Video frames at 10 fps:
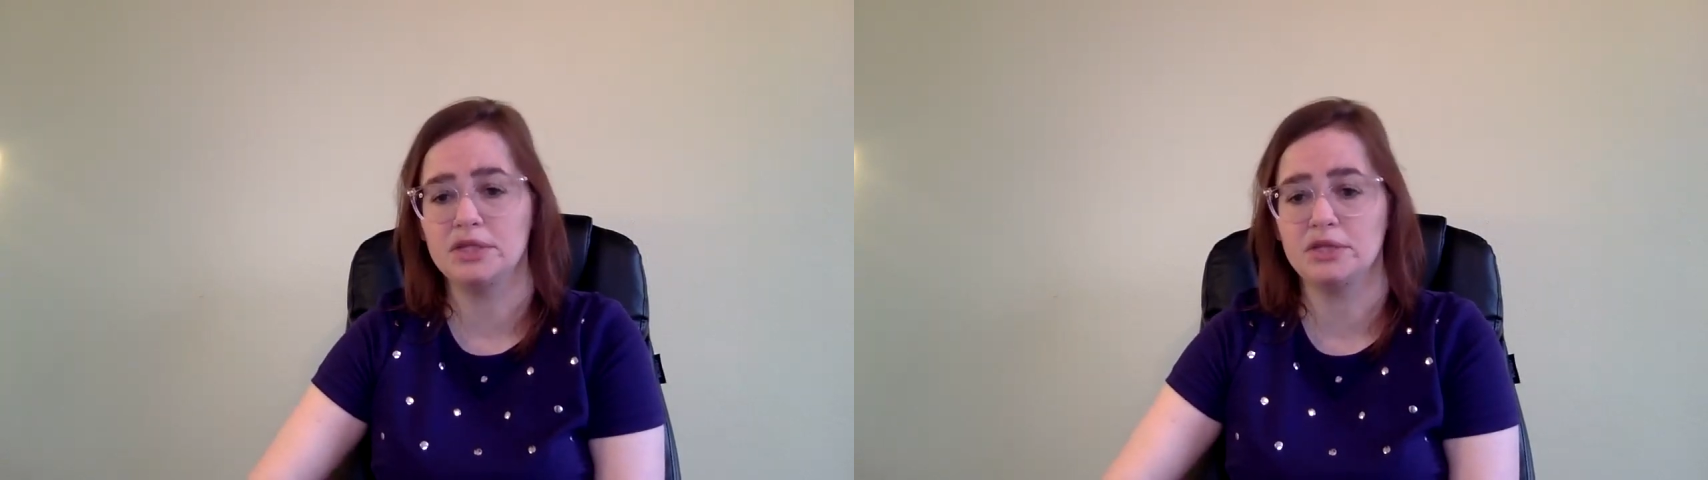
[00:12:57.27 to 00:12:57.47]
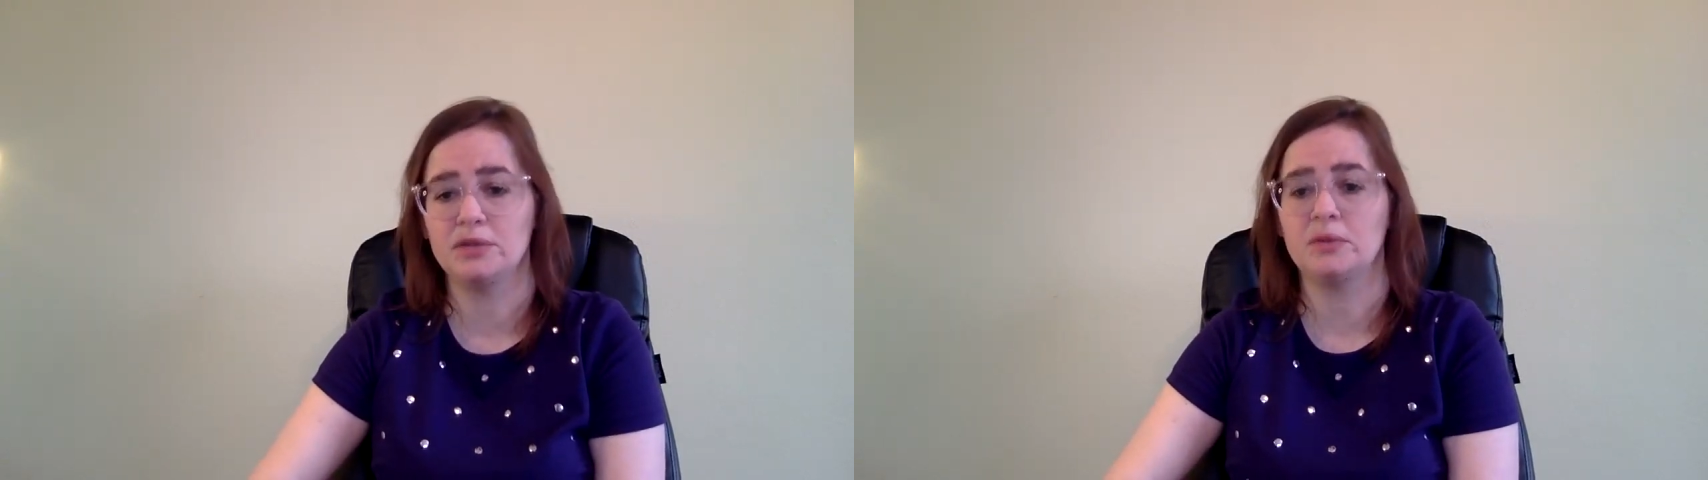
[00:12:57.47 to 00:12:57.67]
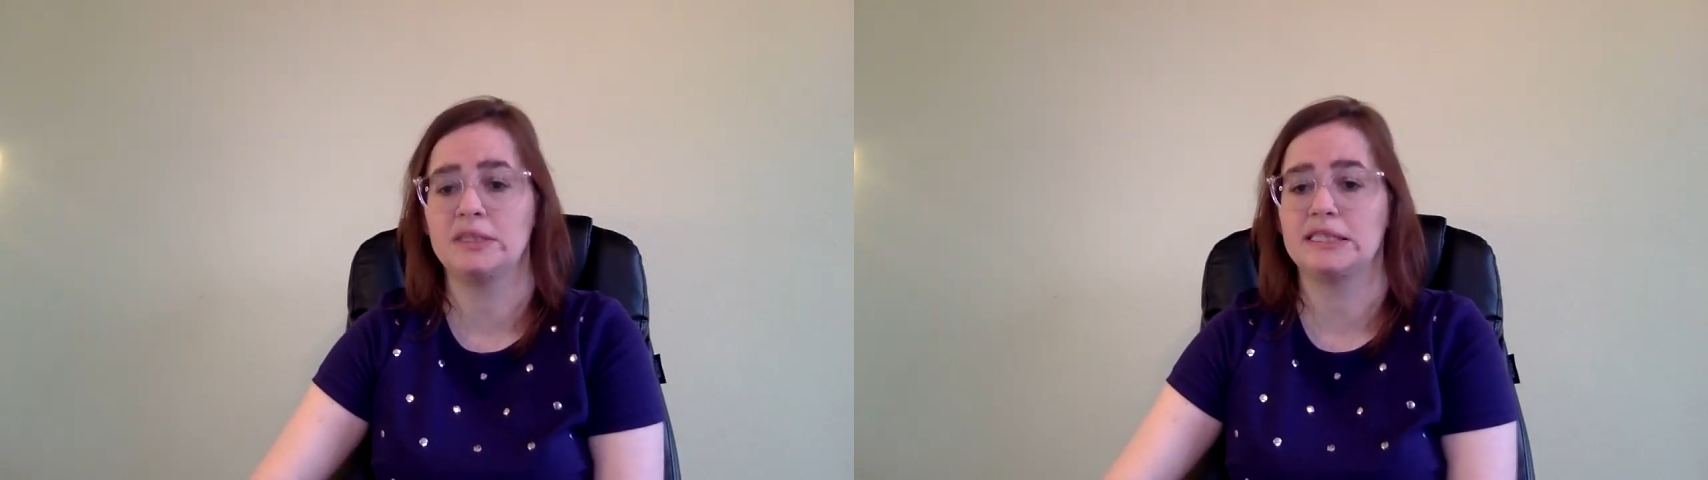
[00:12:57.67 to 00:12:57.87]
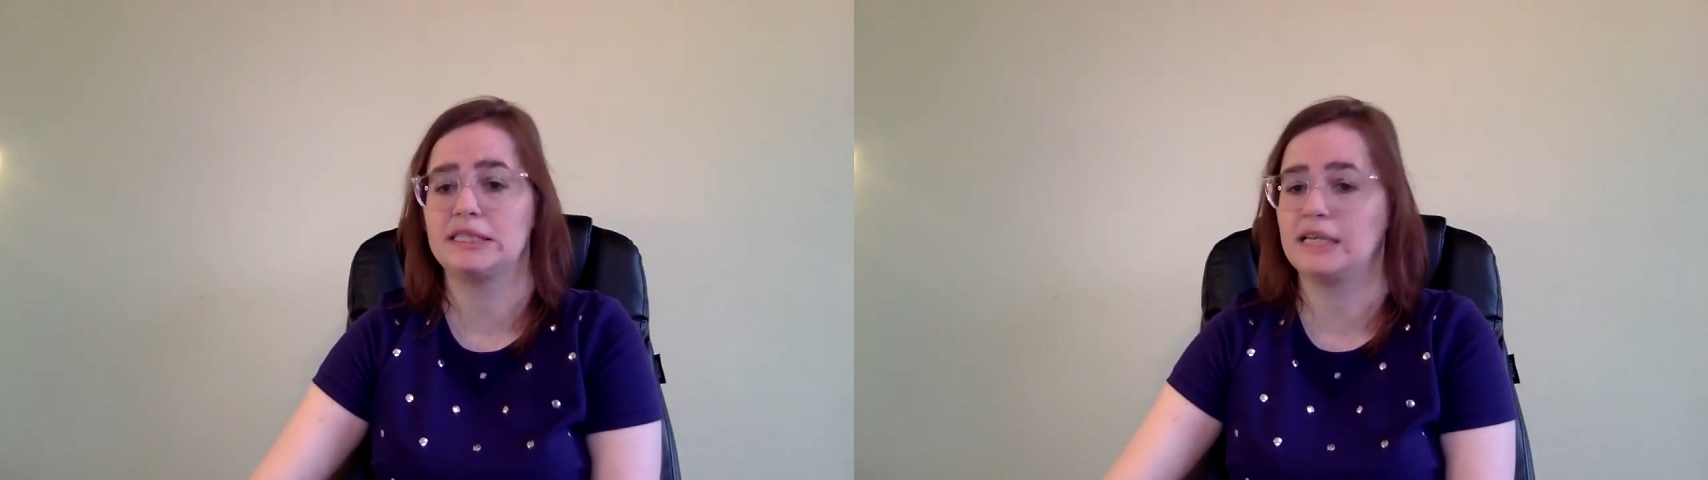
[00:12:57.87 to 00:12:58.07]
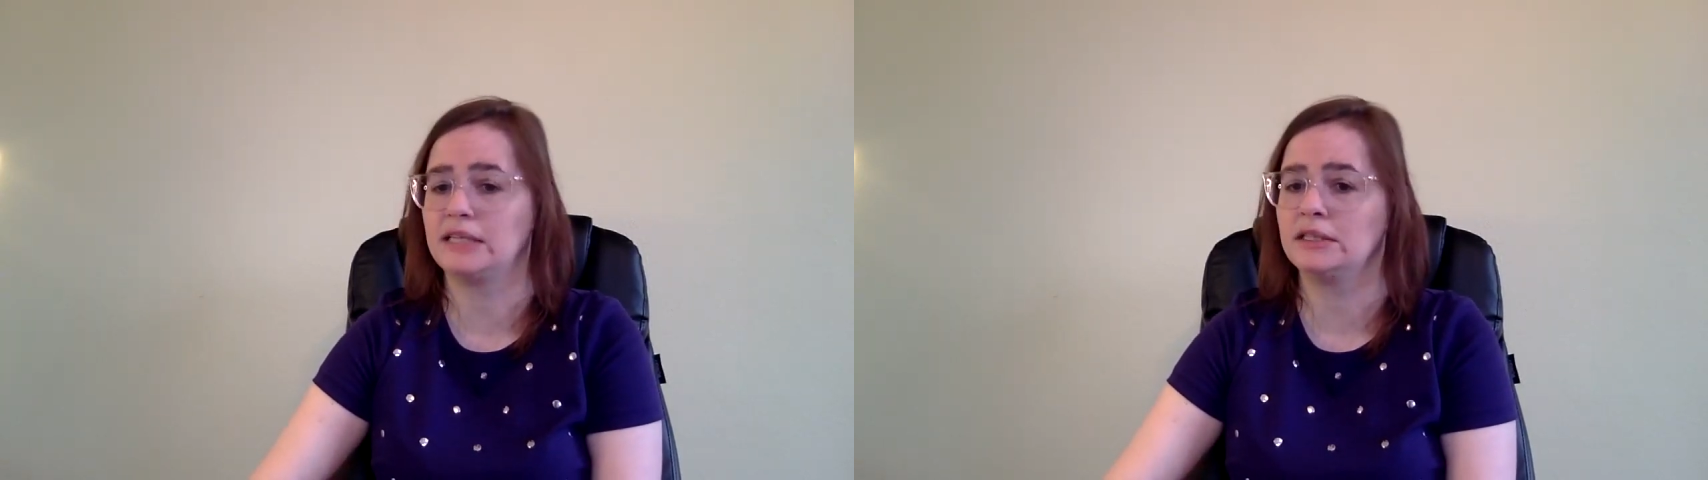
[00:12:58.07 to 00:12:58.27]
you and
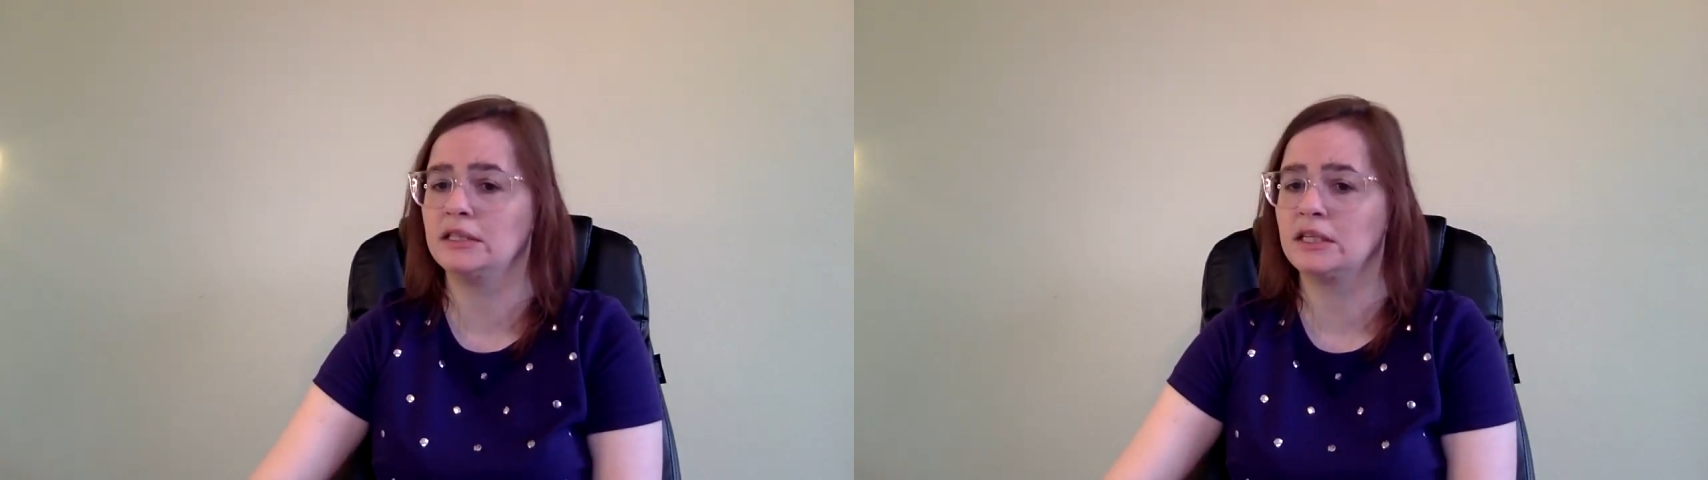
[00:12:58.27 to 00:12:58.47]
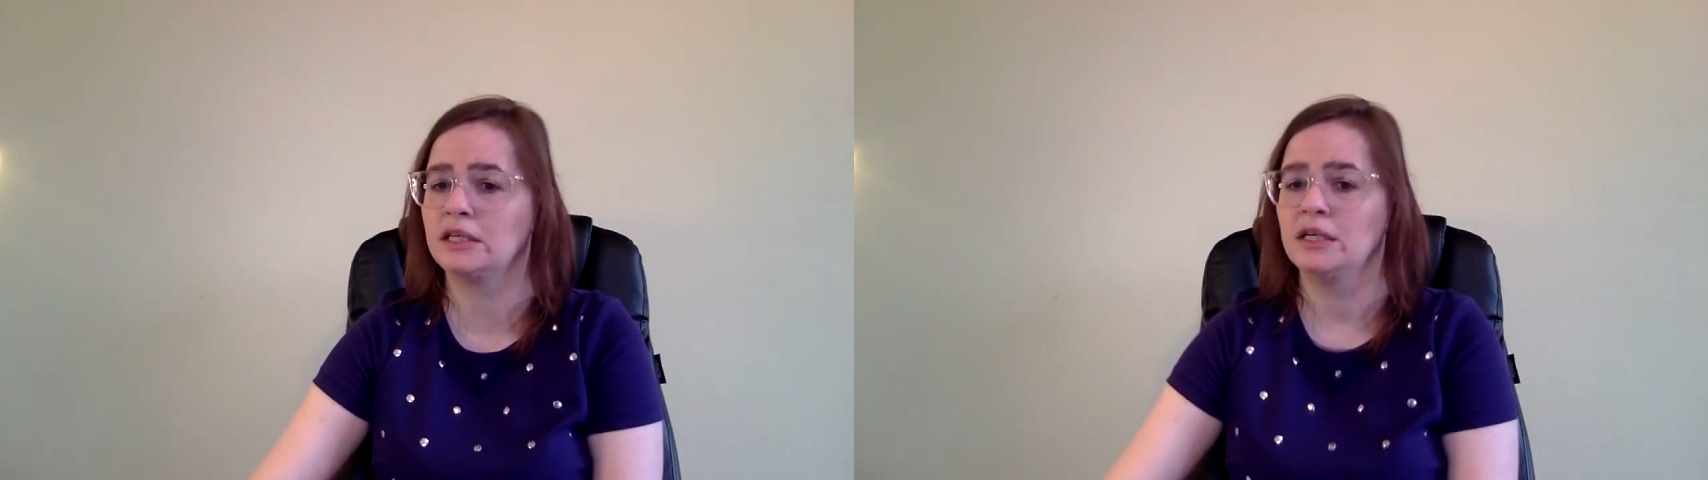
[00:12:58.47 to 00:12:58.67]
say, look,